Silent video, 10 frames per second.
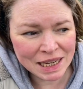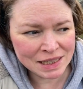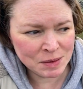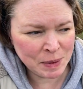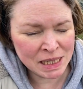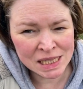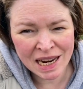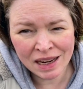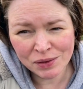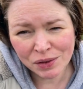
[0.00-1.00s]
It's been a
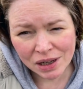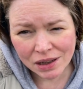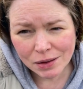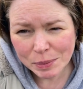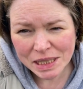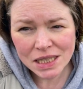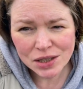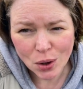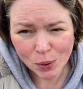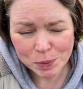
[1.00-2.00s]
day of little bitty
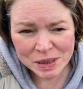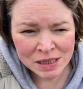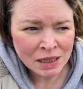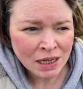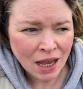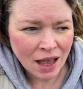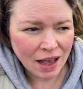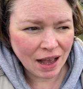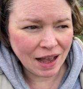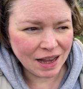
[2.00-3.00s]
jobs
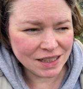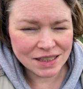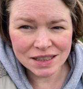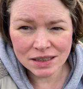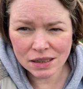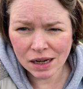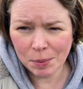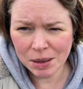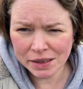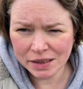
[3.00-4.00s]
and a
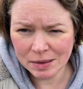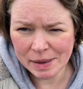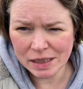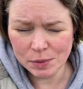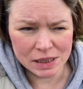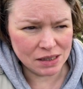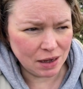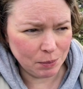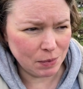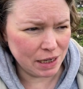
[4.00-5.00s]
couple of unexpected ones,
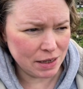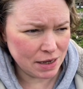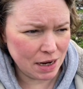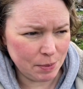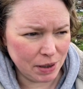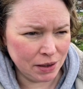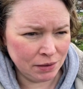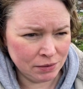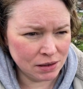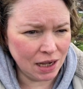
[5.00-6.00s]
like my
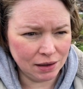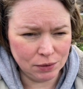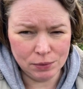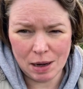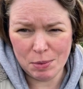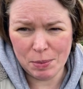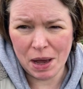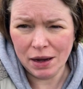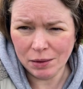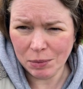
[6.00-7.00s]
diagonal neighbour
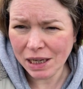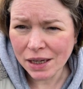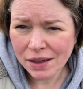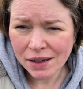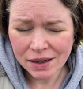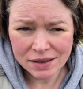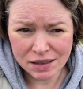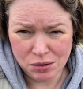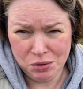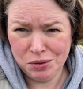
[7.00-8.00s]
behind me
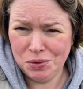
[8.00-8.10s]
said, do you want some